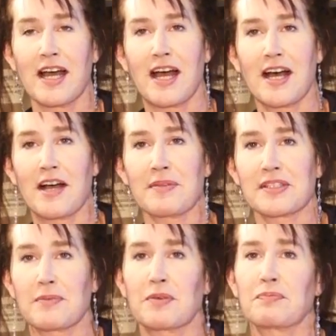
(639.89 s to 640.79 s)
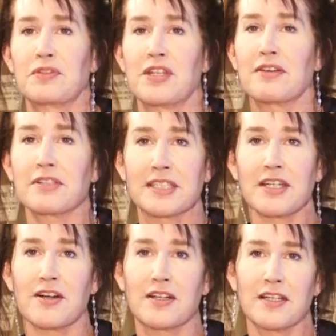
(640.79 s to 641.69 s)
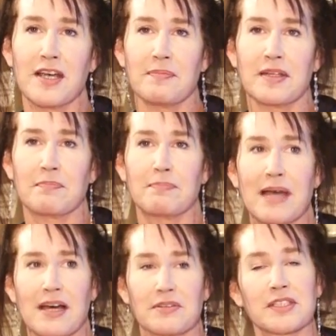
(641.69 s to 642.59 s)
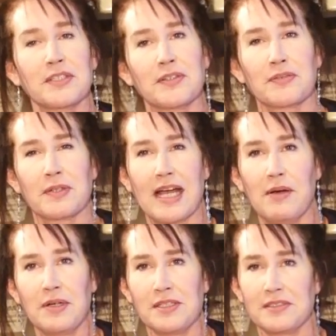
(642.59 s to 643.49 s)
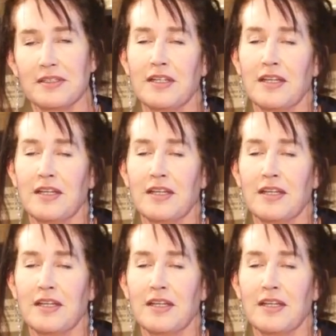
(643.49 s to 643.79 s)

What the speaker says: The soap will generally harden up in about 2 to 3 hours,